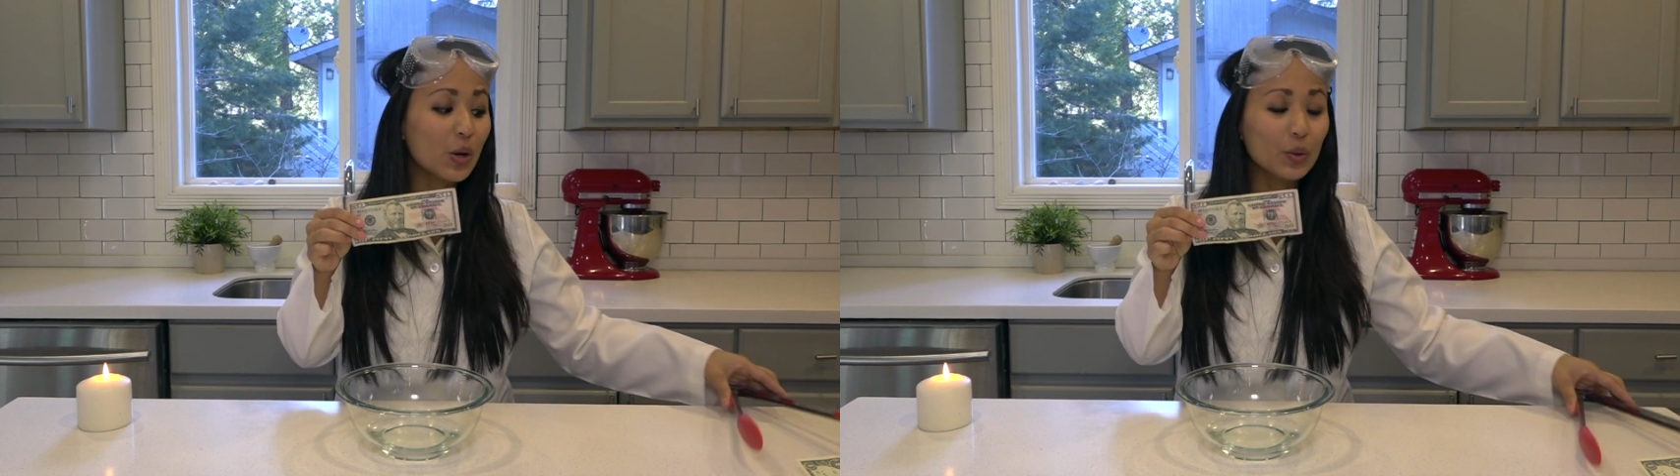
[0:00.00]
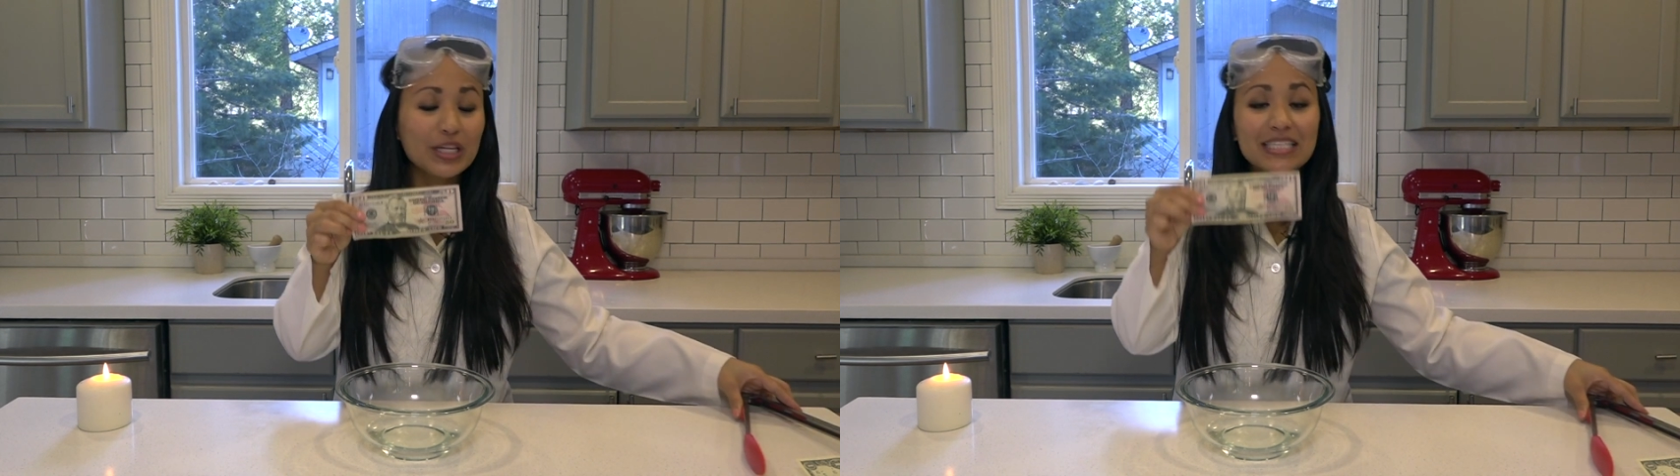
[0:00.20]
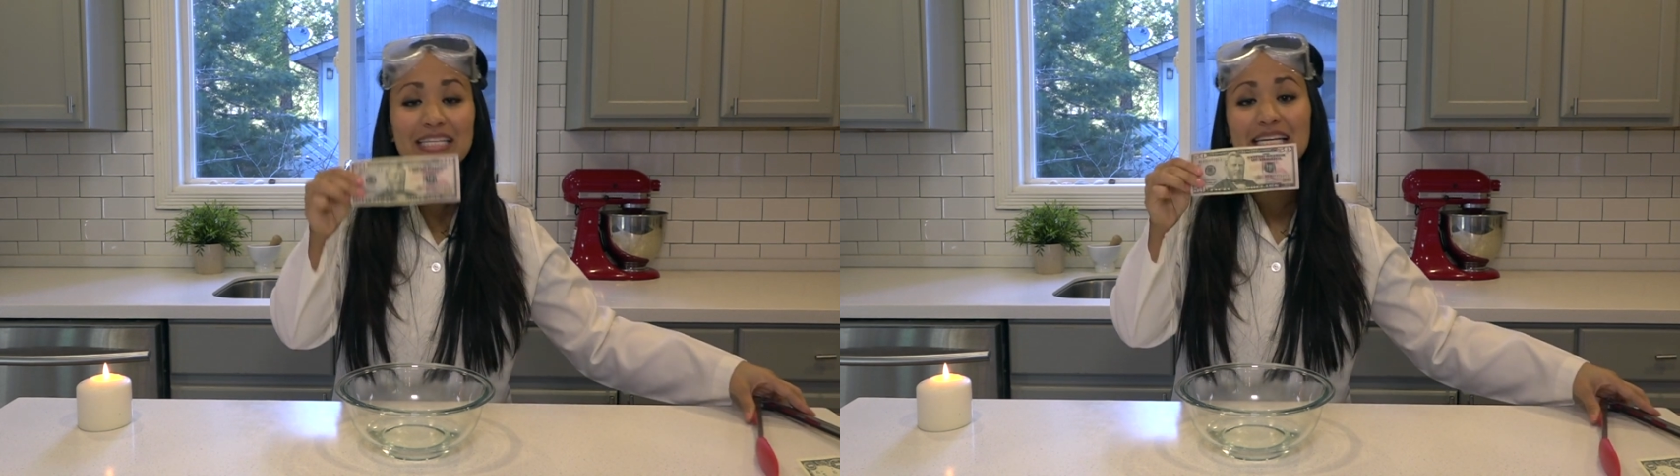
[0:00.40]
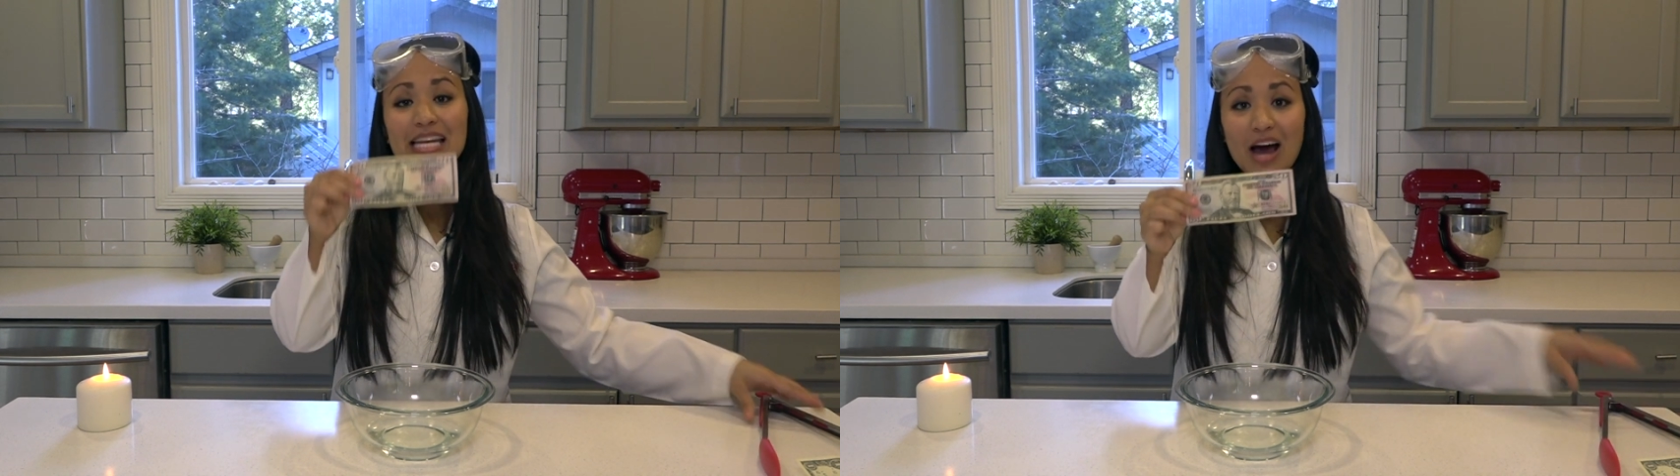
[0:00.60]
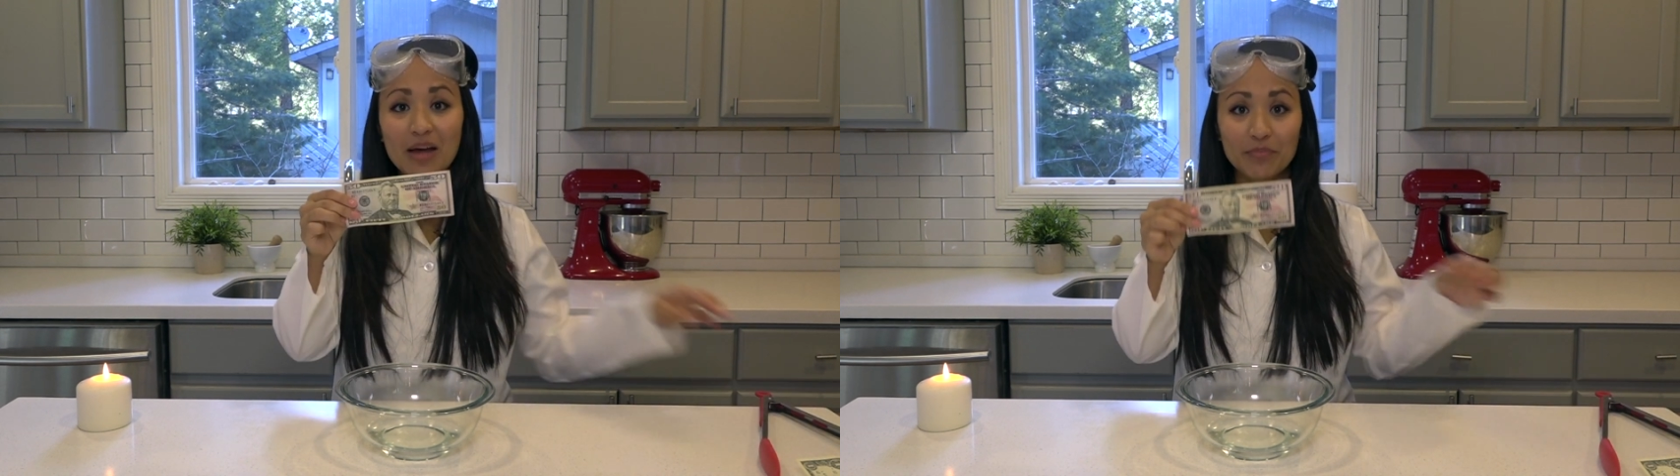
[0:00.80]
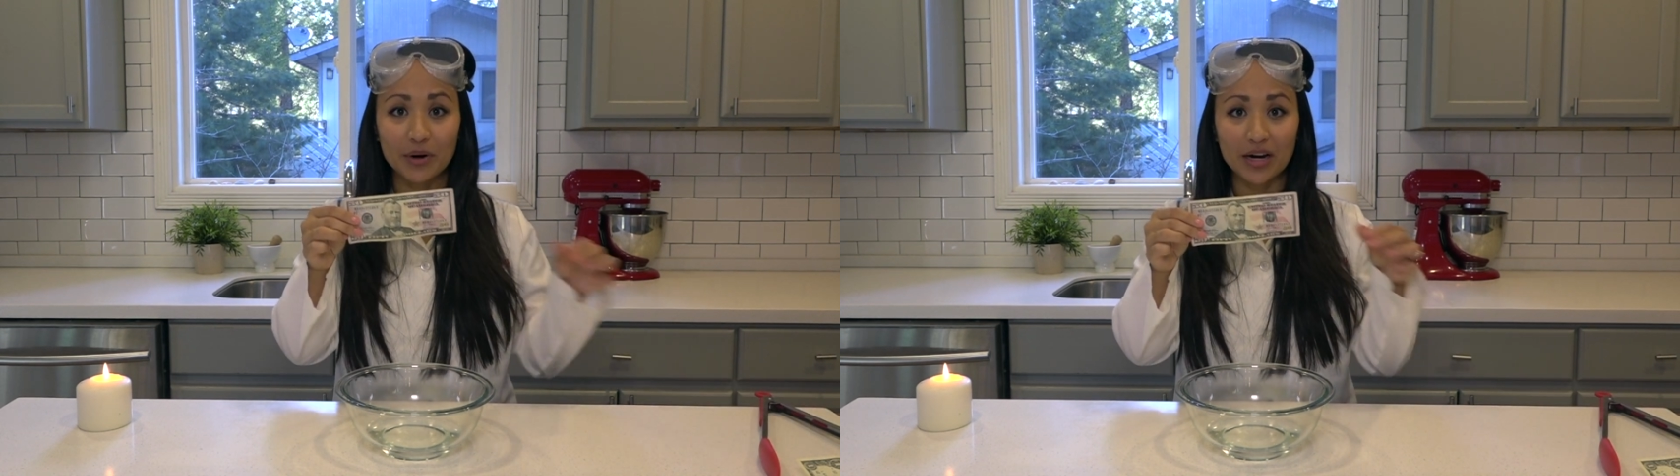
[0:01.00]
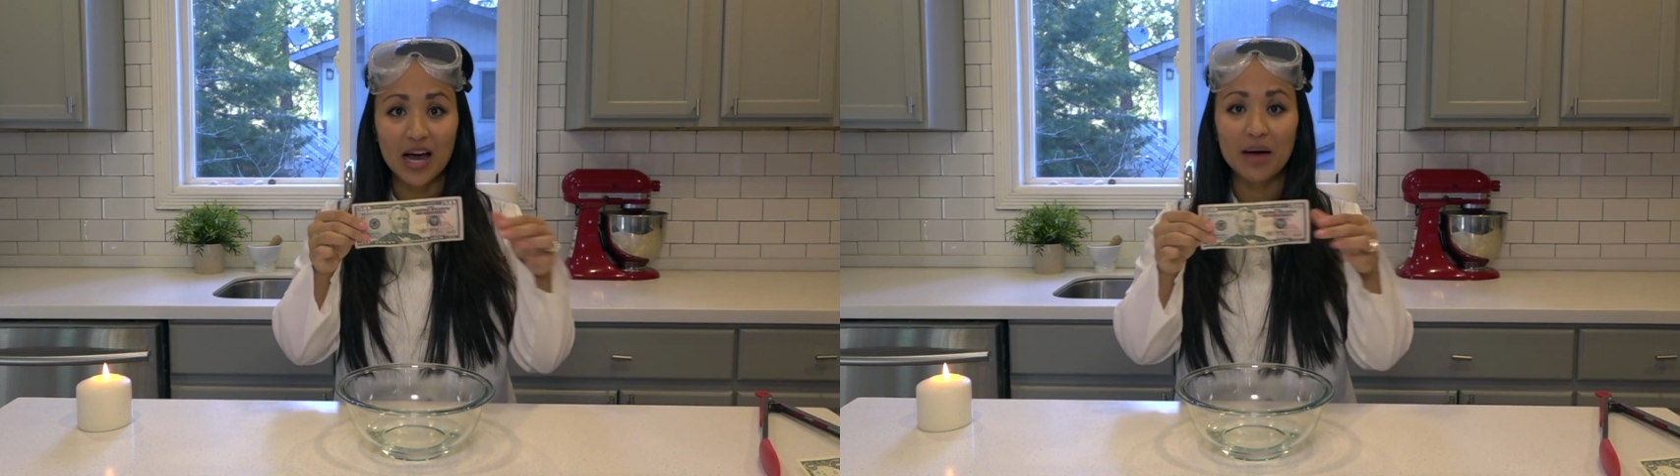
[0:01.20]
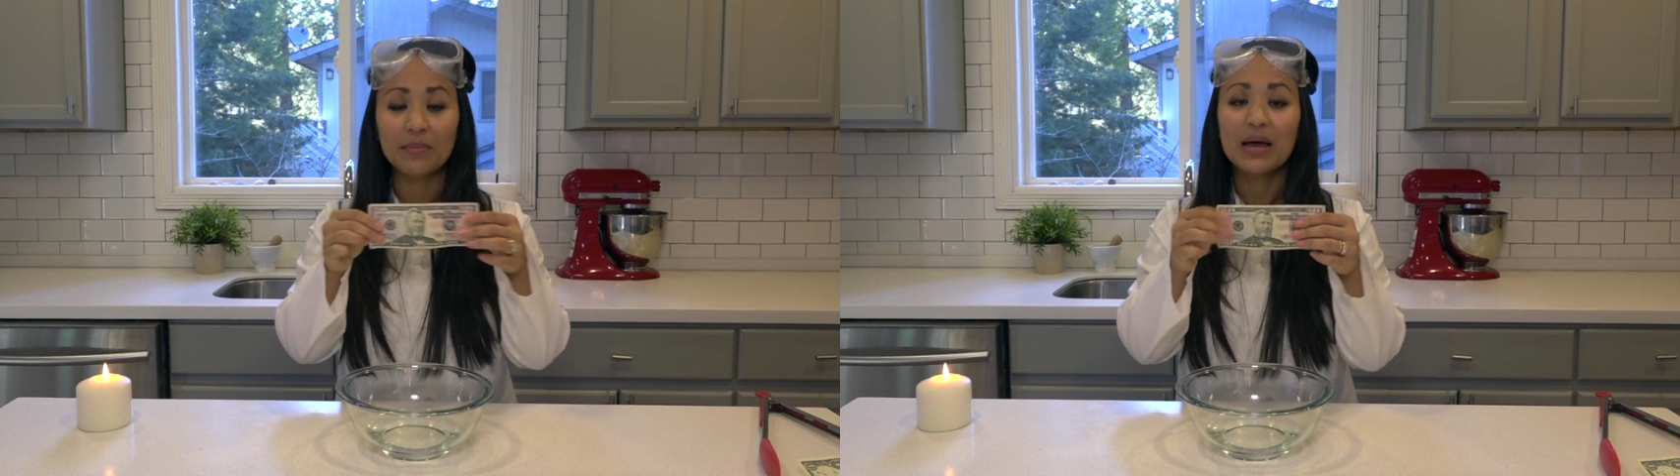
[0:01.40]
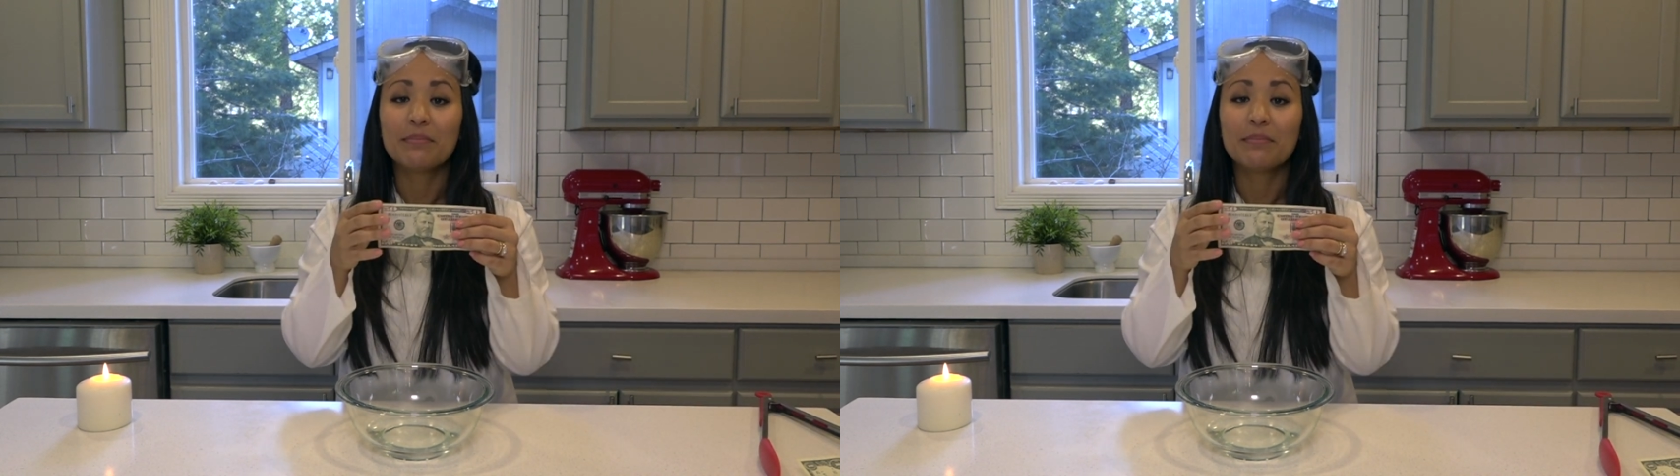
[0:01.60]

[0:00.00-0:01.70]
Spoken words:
only did not burn up,